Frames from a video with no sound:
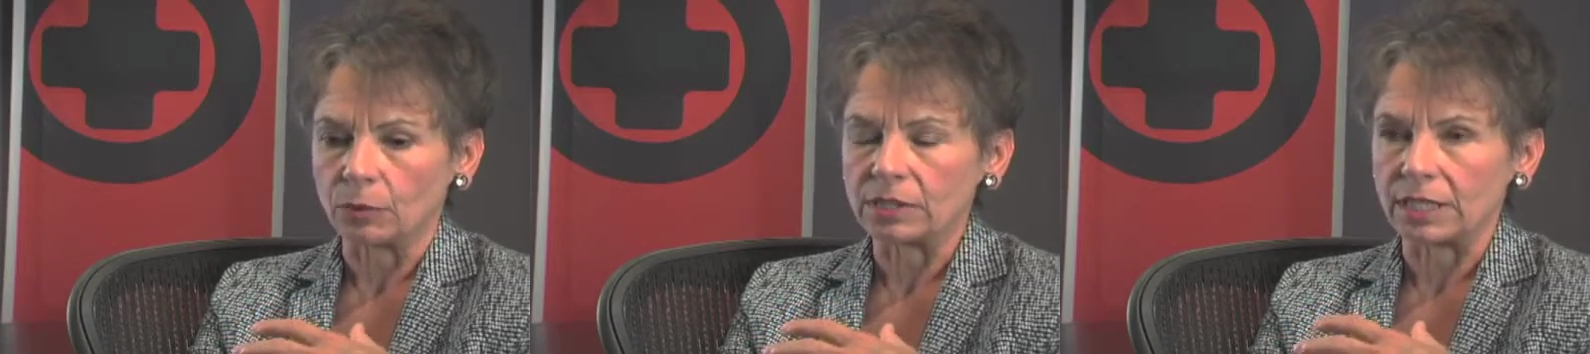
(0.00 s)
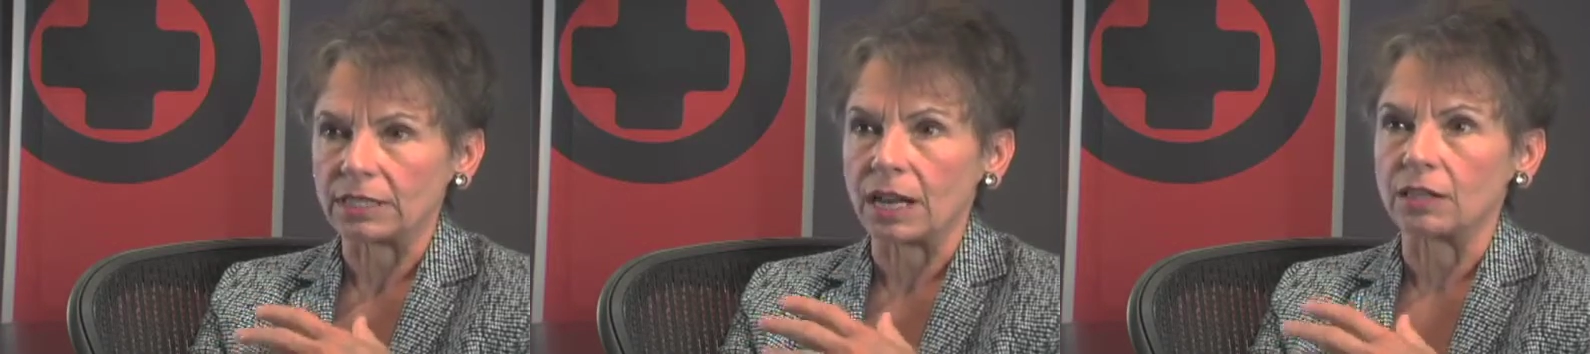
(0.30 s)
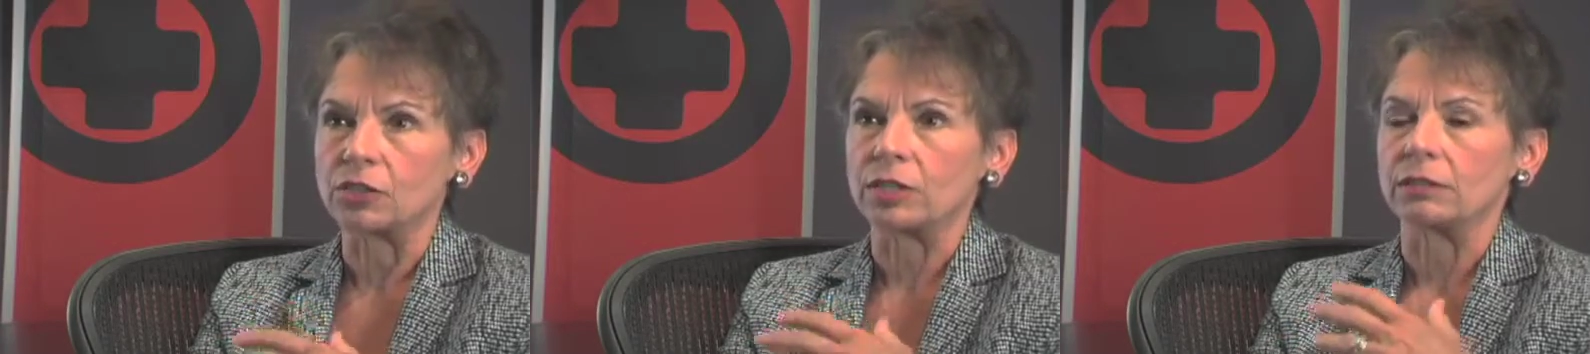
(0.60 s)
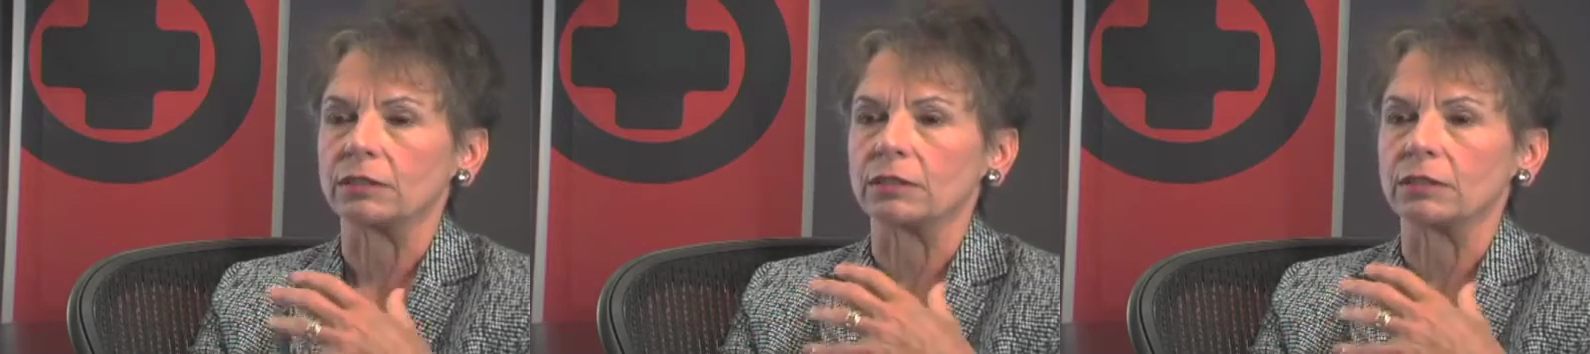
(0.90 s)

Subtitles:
with technology